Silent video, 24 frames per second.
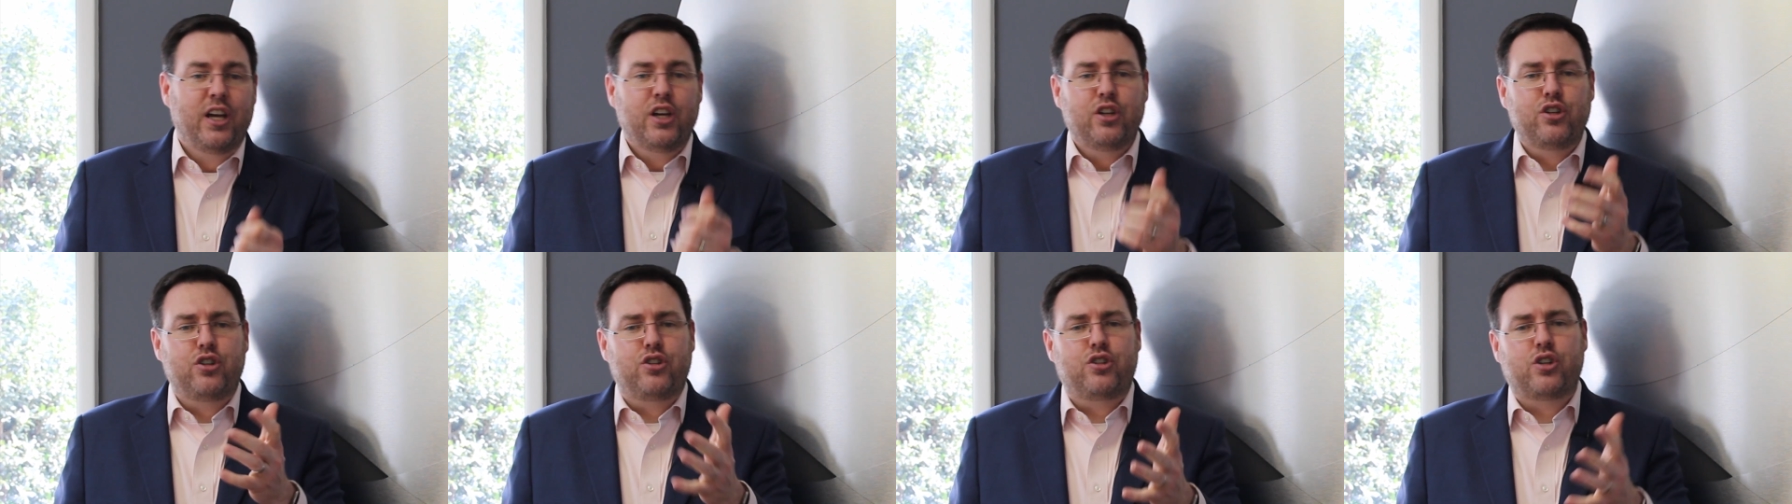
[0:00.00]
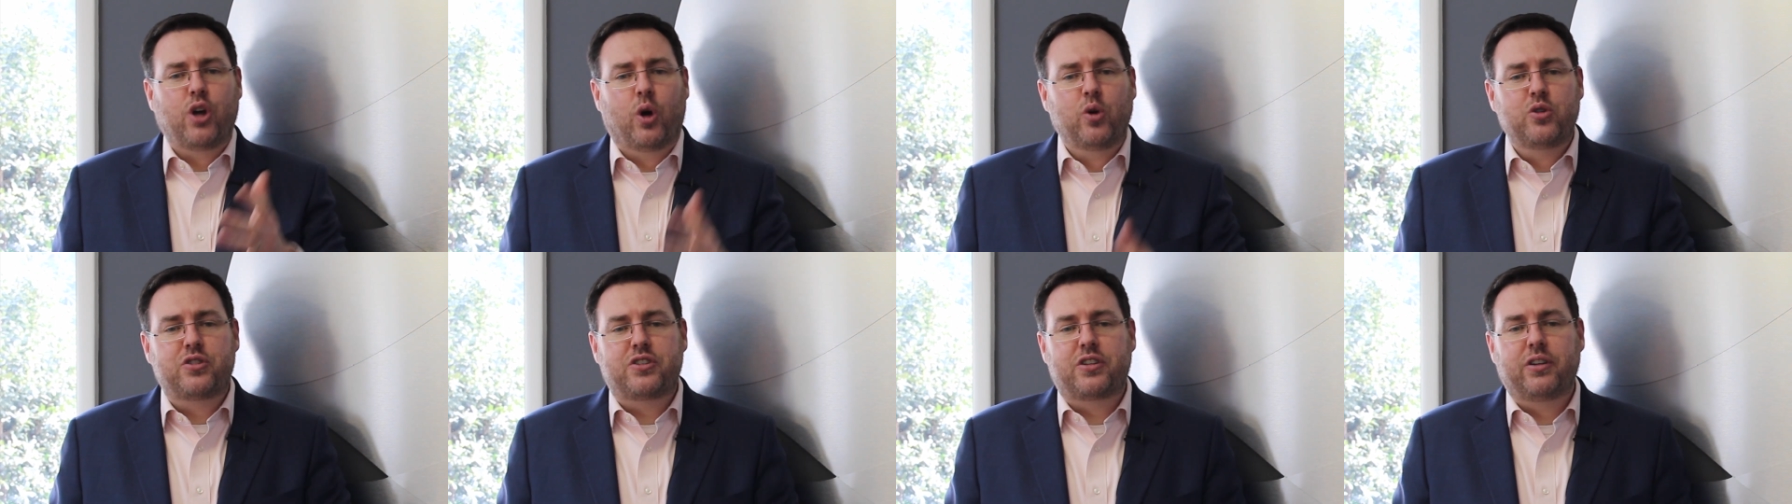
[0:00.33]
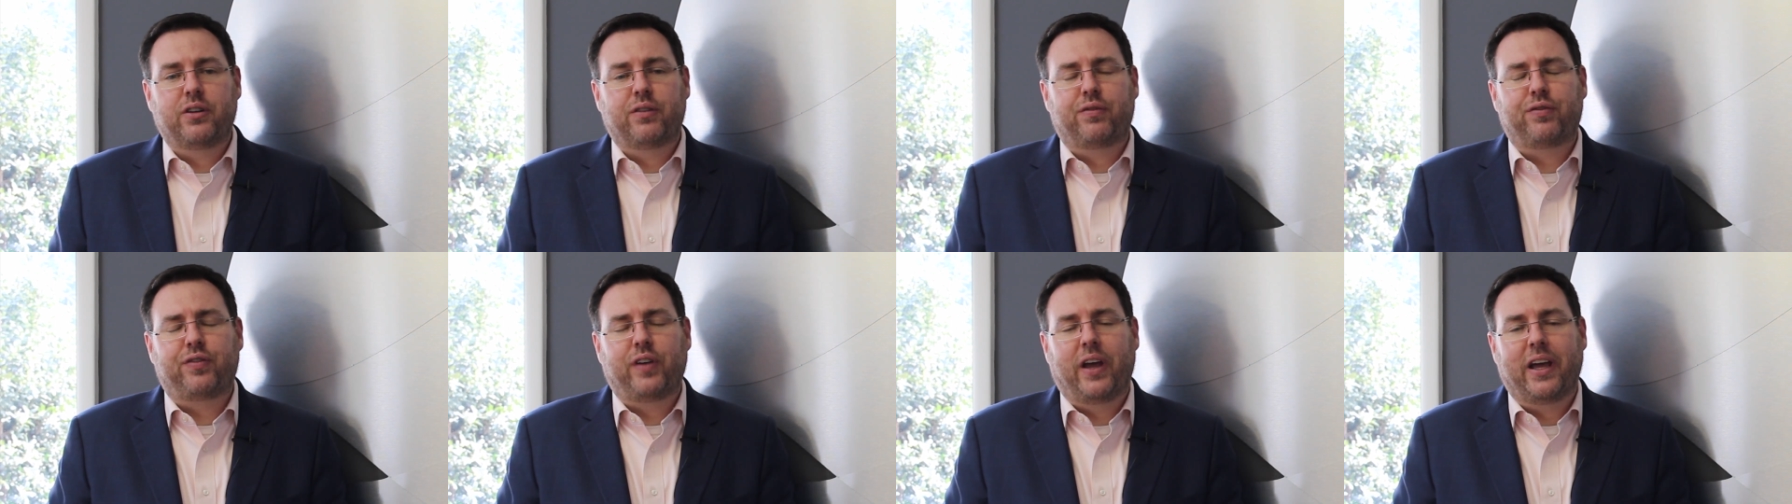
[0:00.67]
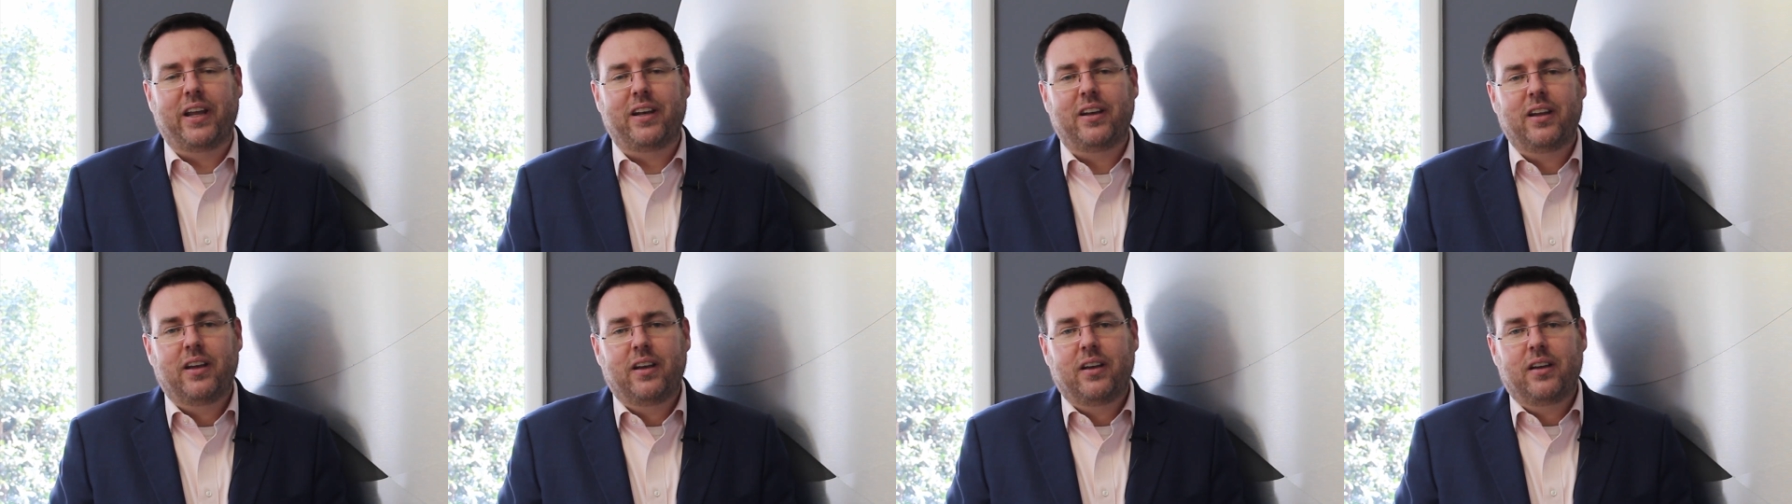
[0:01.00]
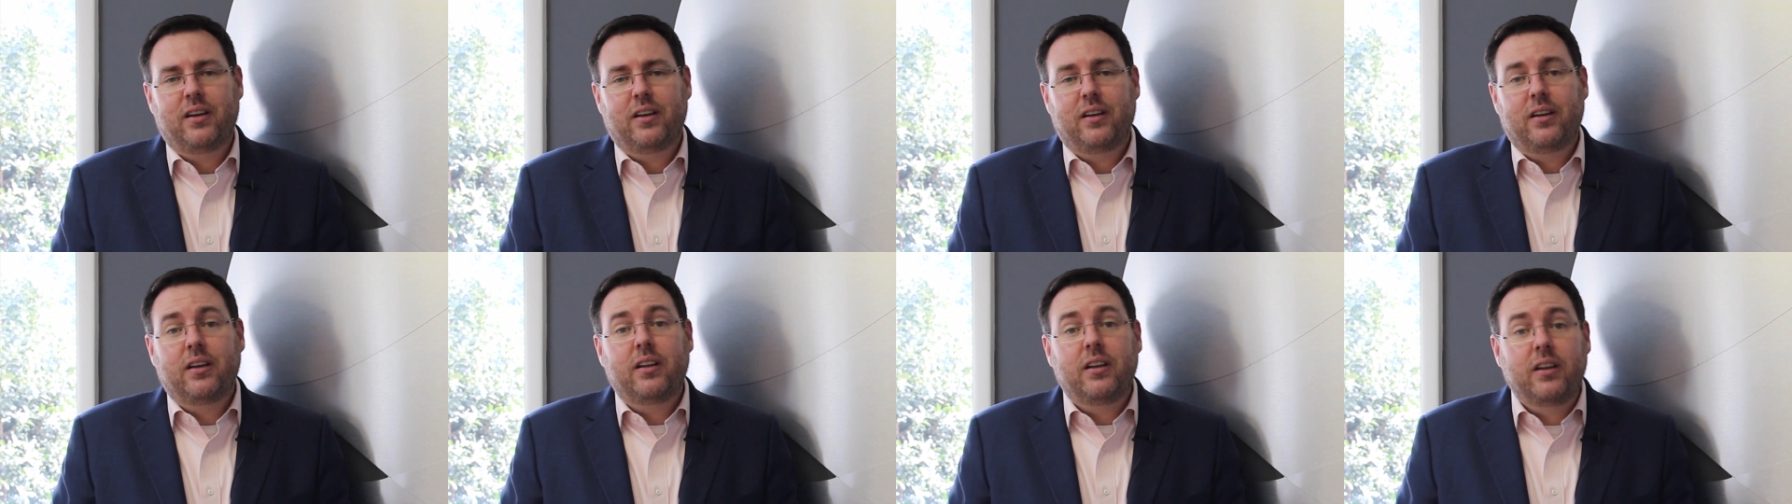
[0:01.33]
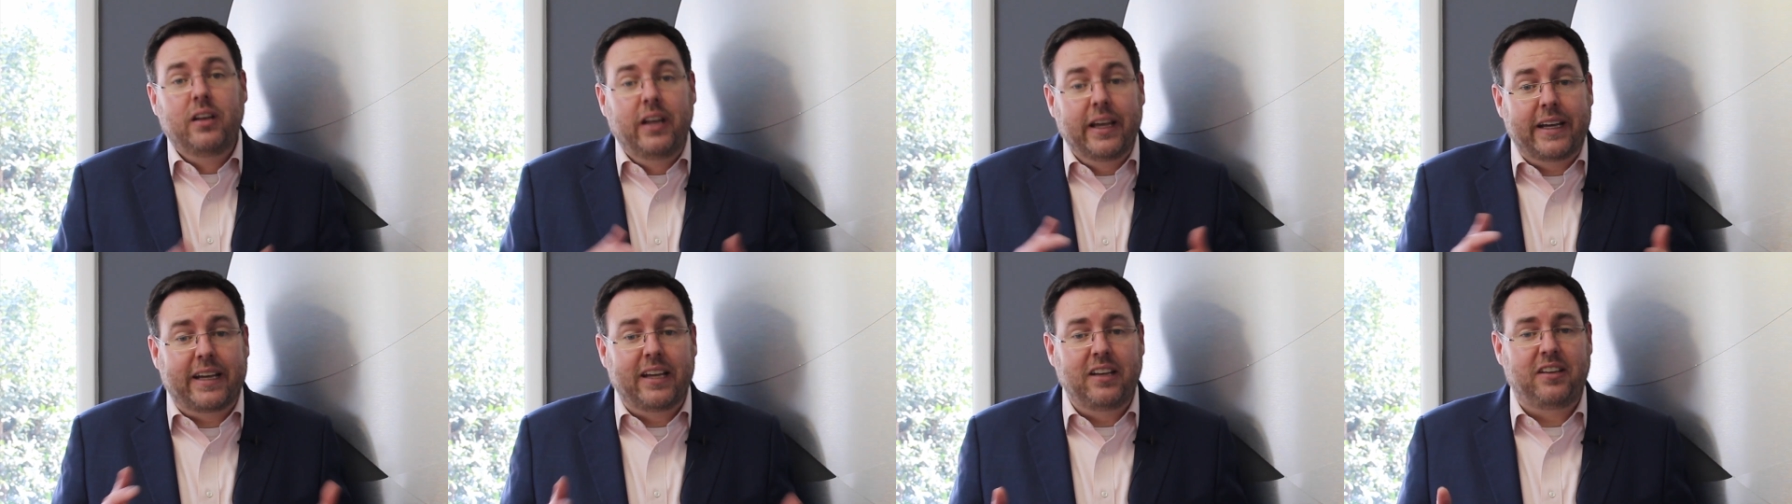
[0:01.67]
Joseph and
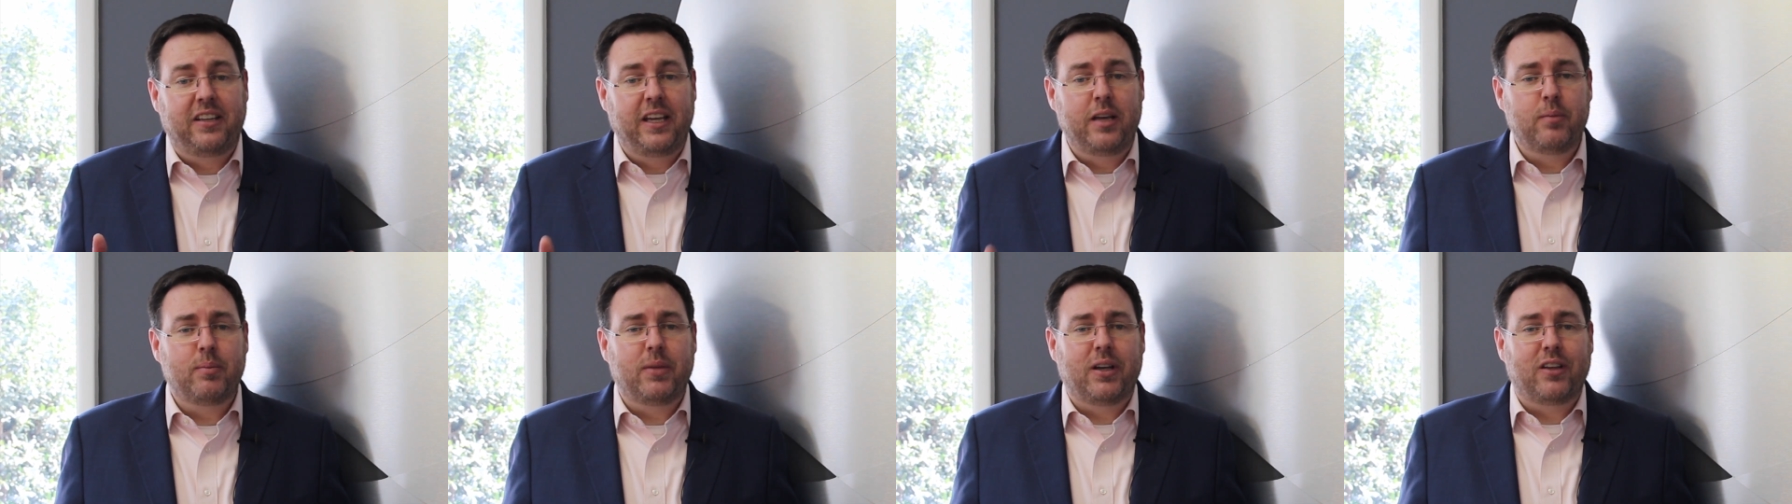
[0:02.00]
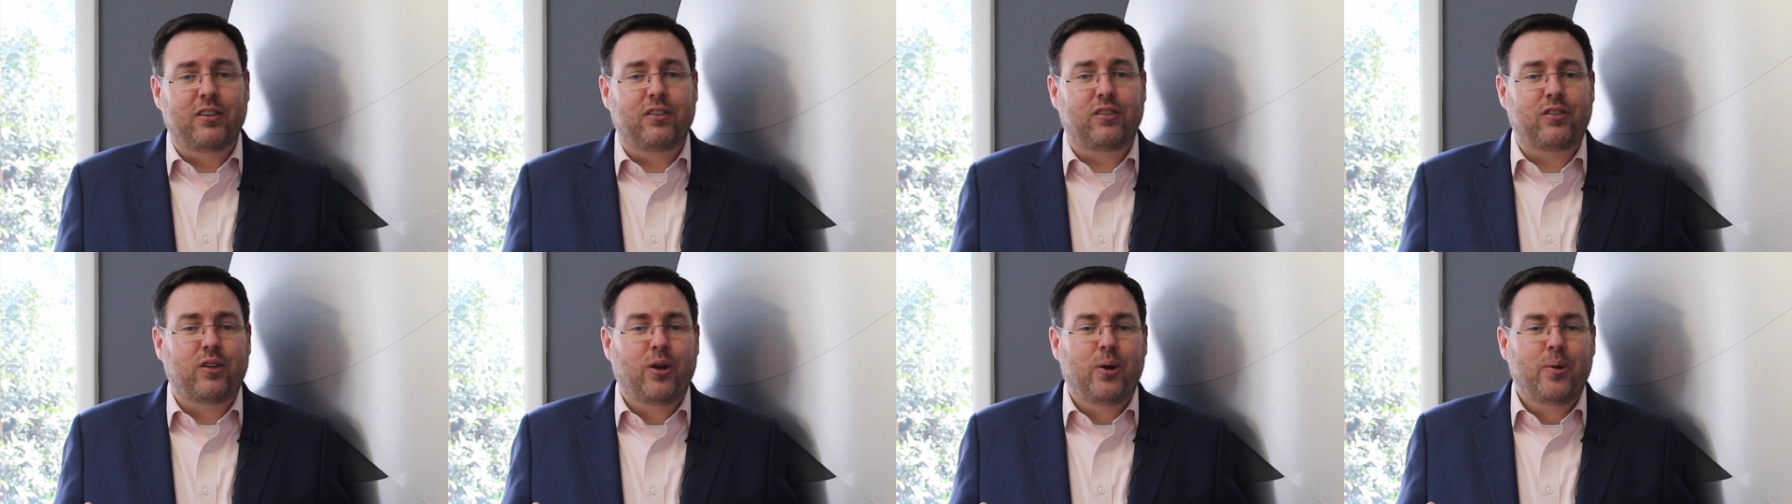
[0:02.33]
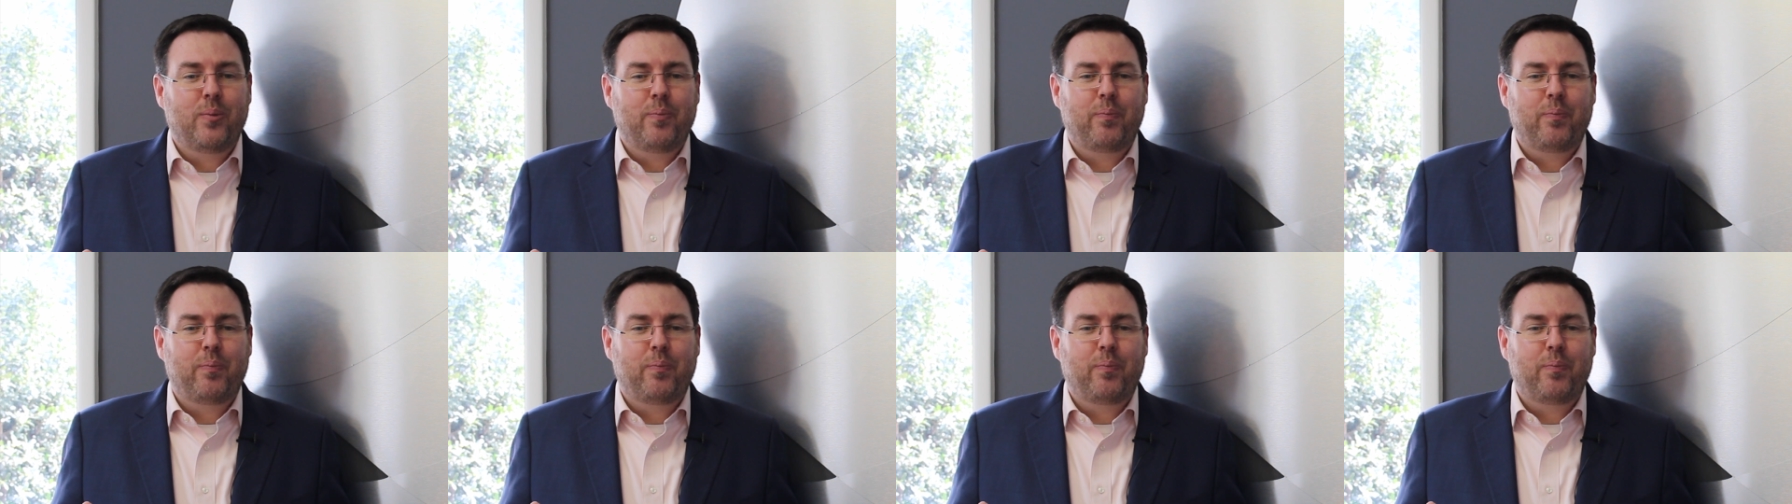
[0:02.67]
Nicodemus,